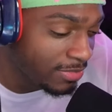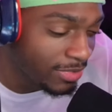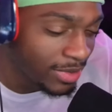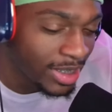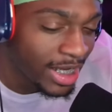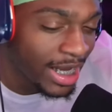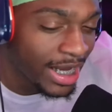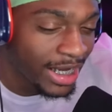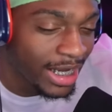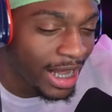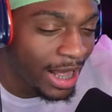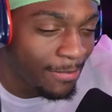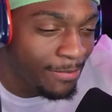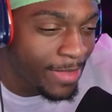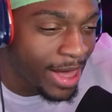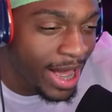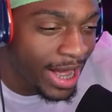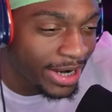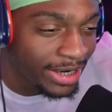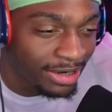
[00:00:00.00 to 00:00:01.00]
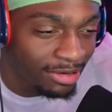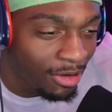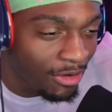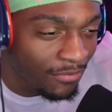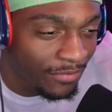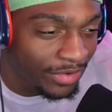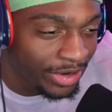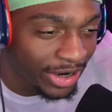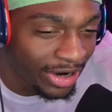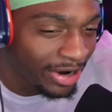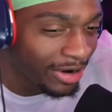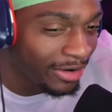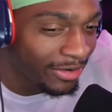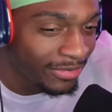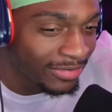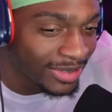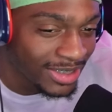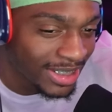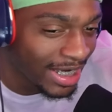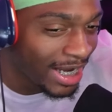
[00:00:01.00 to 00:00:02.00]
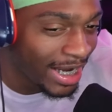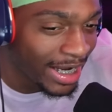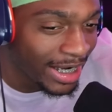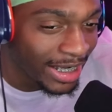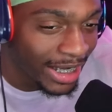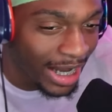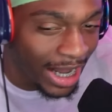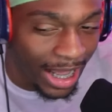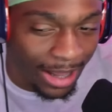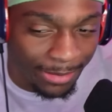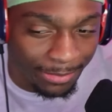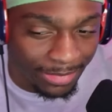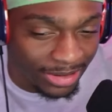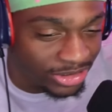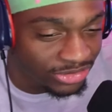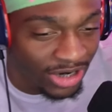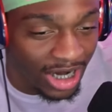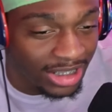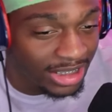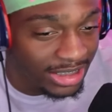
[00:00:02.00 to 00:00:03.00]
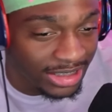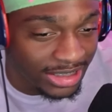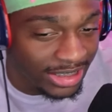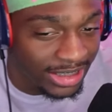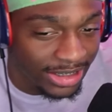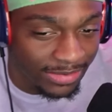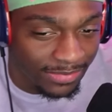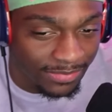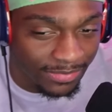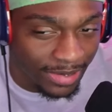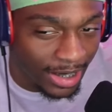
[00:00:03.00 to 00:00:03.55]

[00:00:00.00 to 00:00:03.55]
but like I'm not over here saying I'm attracted to them.